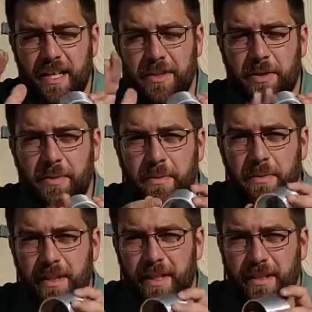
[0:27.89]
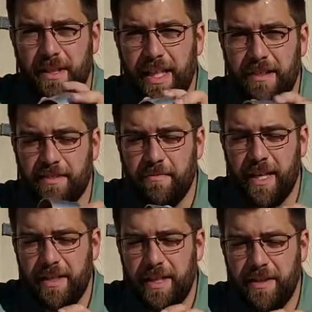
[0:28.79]
two layers of
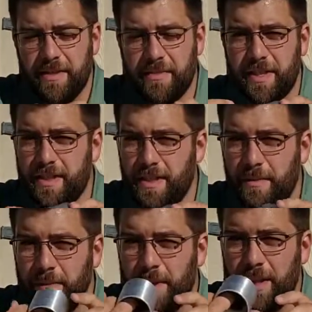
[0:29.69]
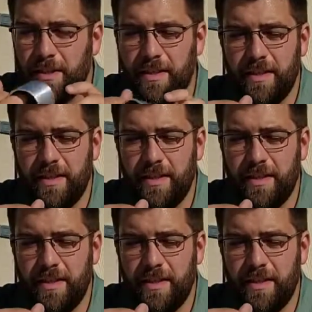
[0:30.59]
metal here, so it's a double wall